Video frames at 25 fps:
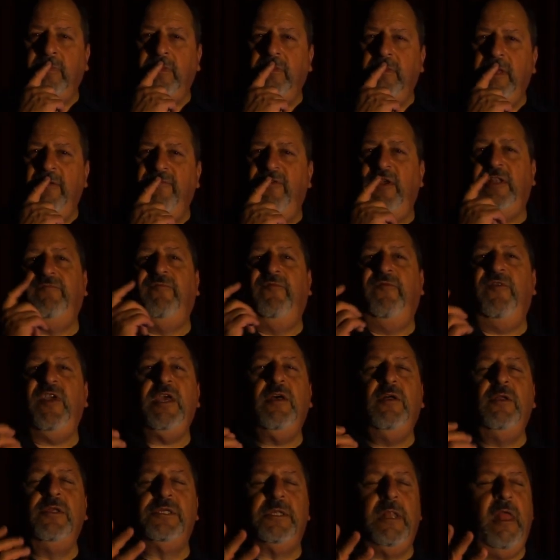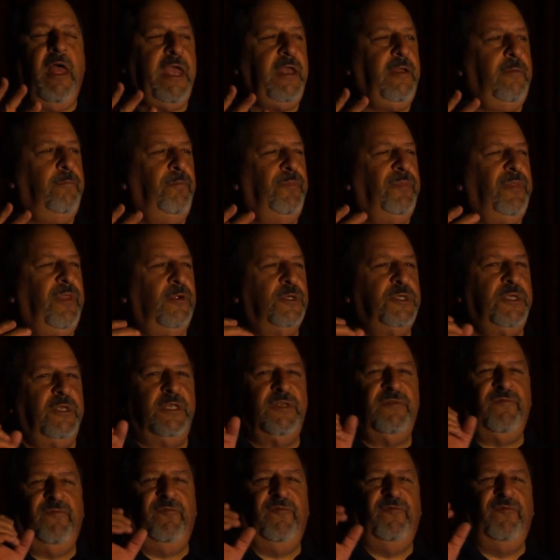if it feels like there's
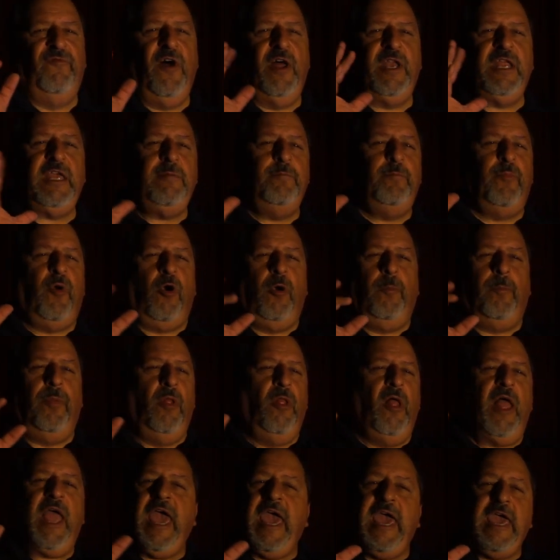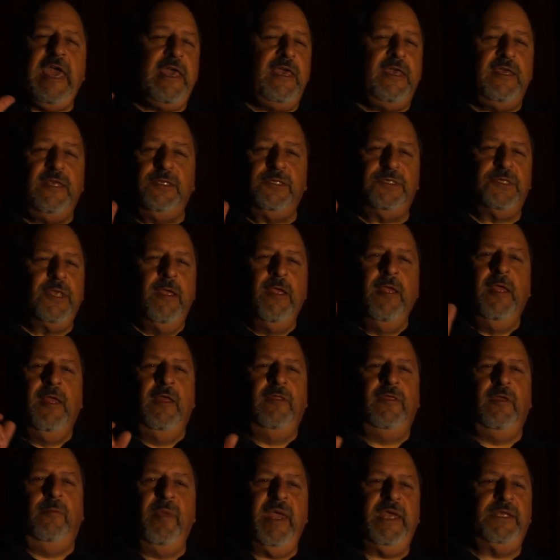this funny purple haze
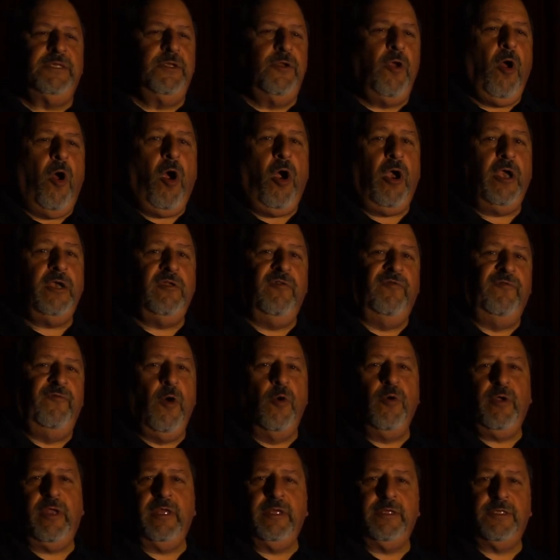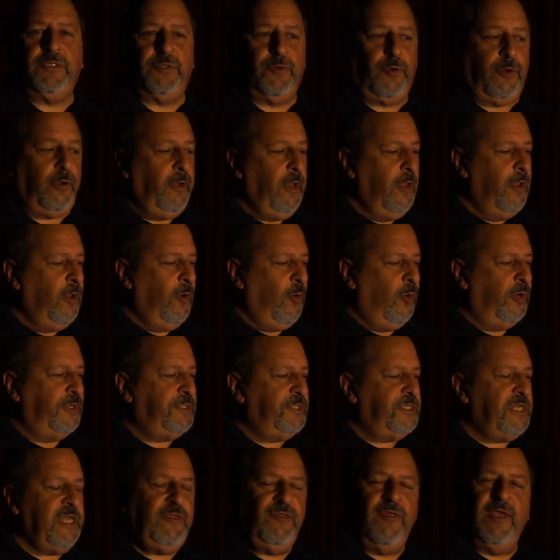that makes it hard to focus or
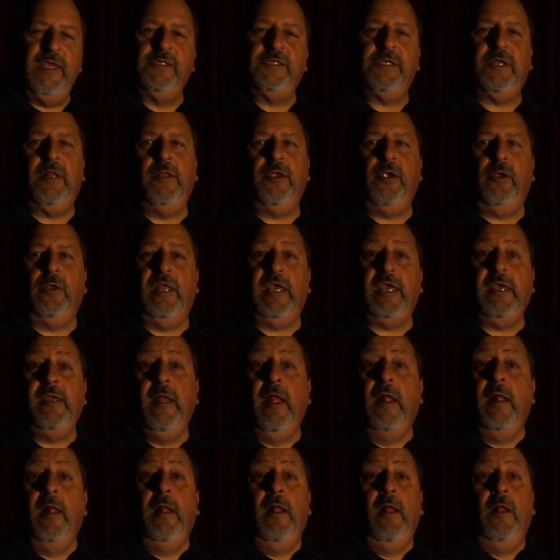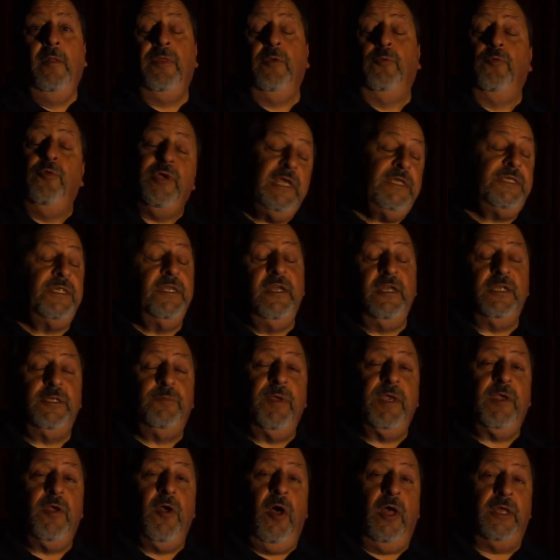see things clearly, the reason is
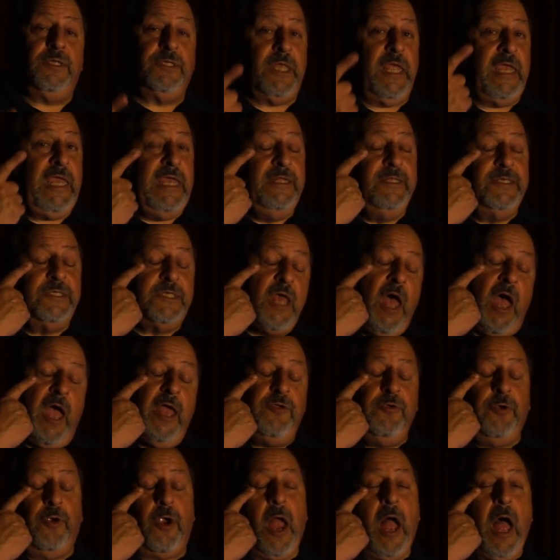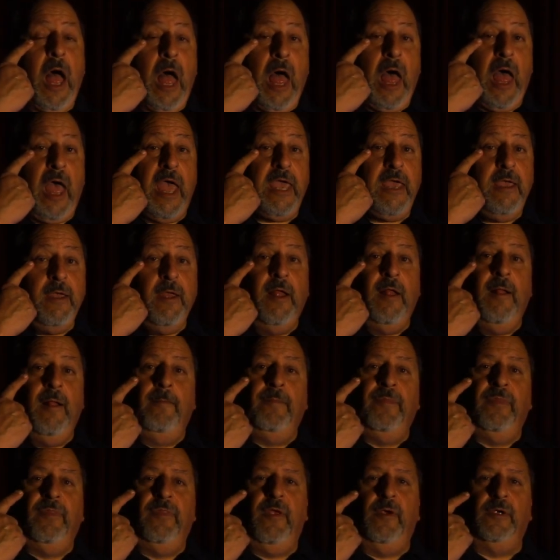because inside your eye
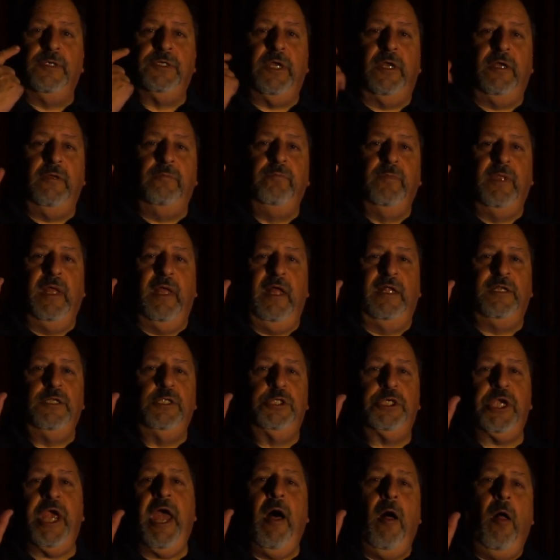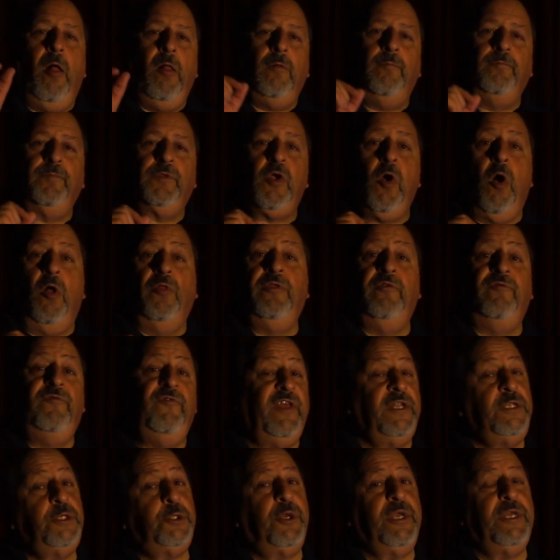there's a gel called the
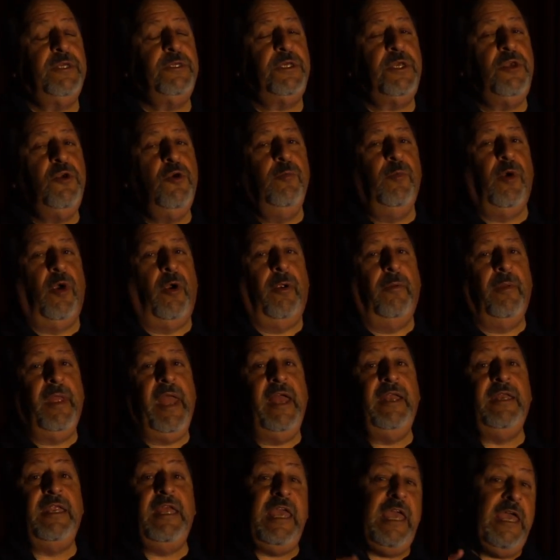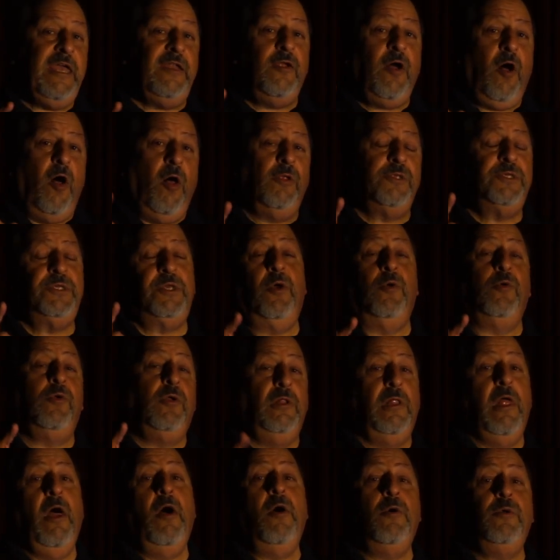vitreous humor, and it also
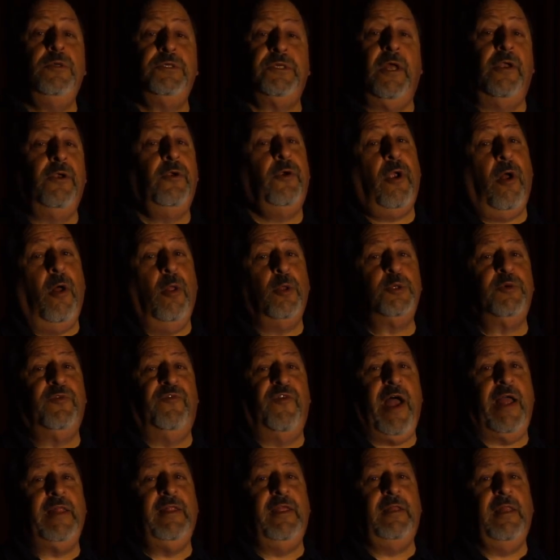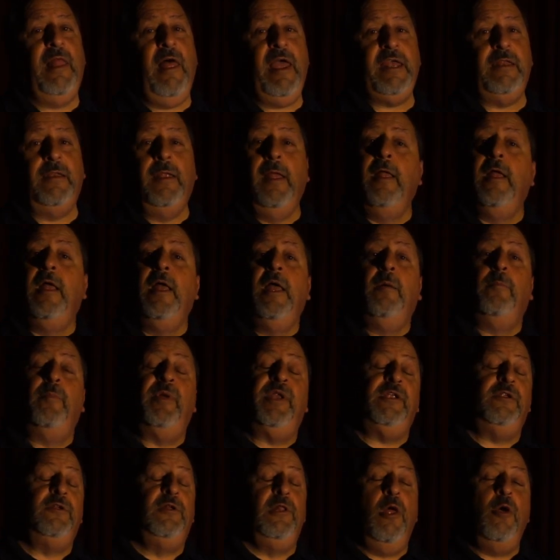glows under ultraviolet light,
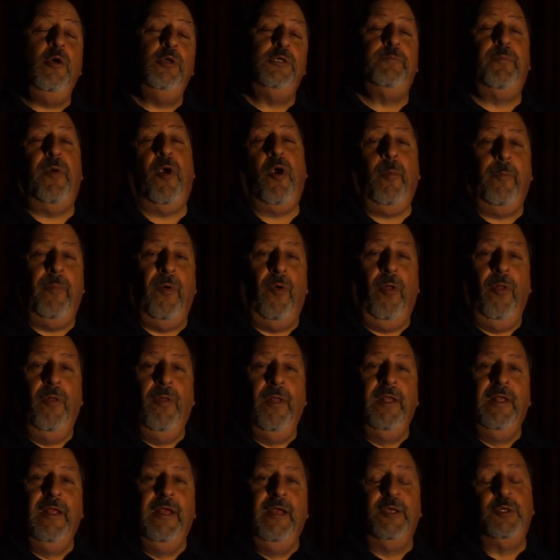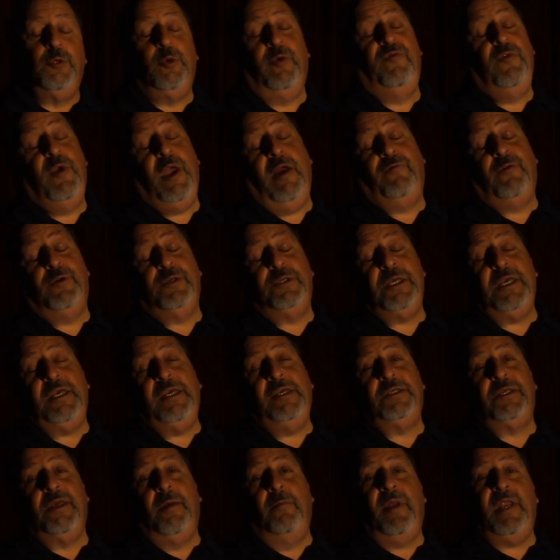but it glows purple. So if you ever see
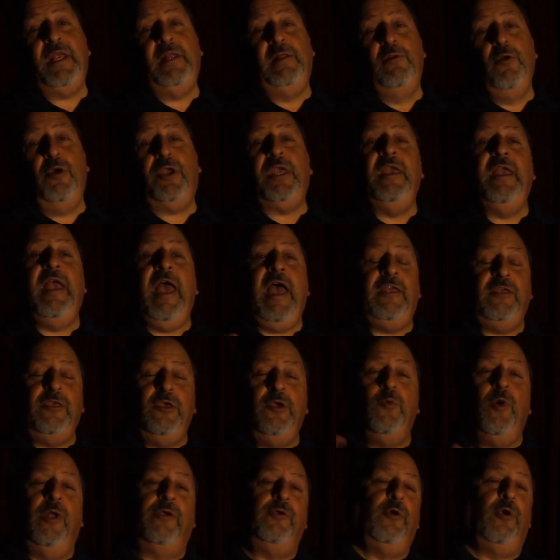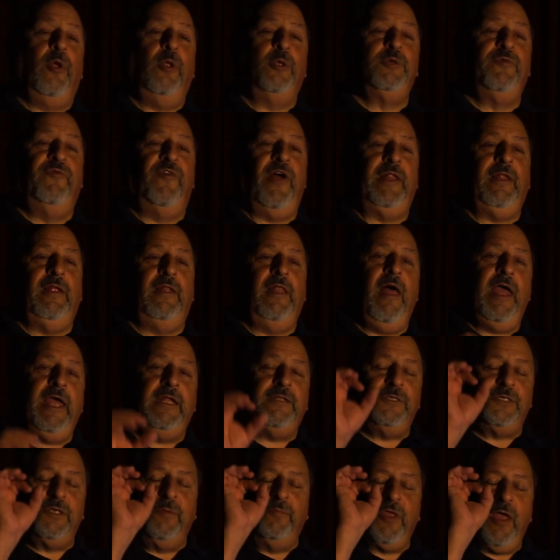somebody looking at you under ultraviolet
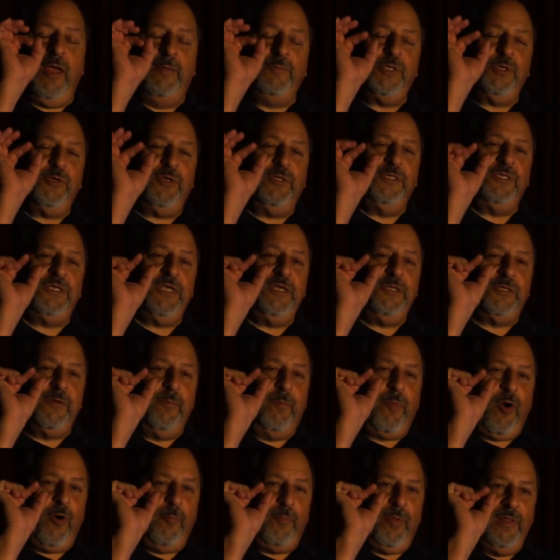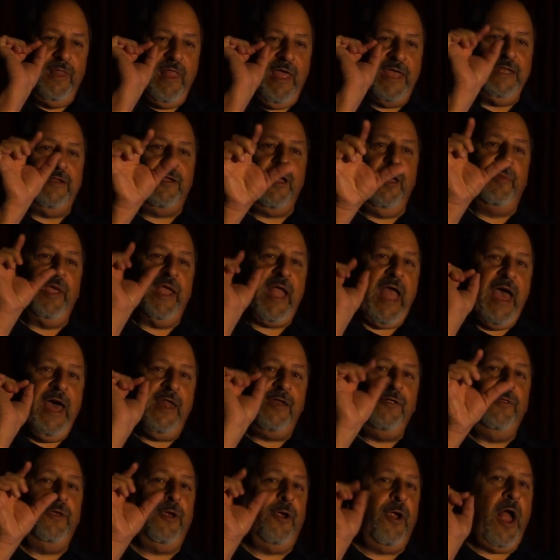light, sometimes you can see some purple light coming
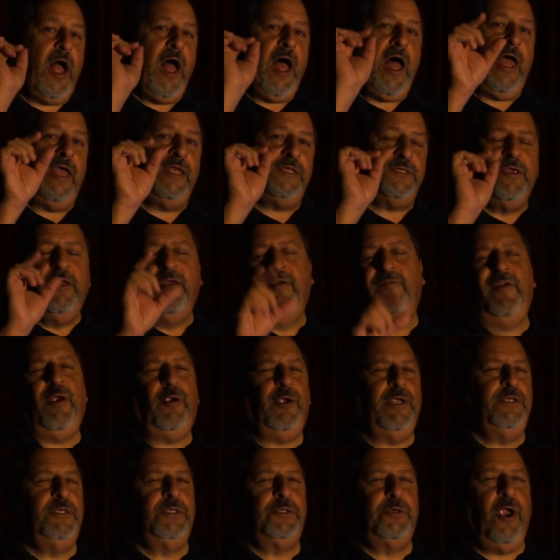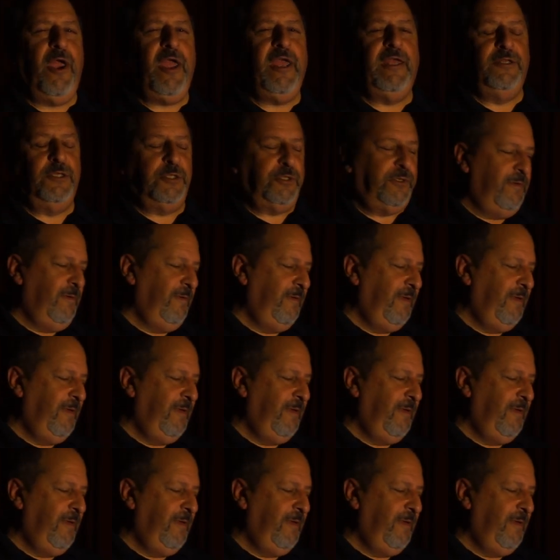out of their eyes. Very strange.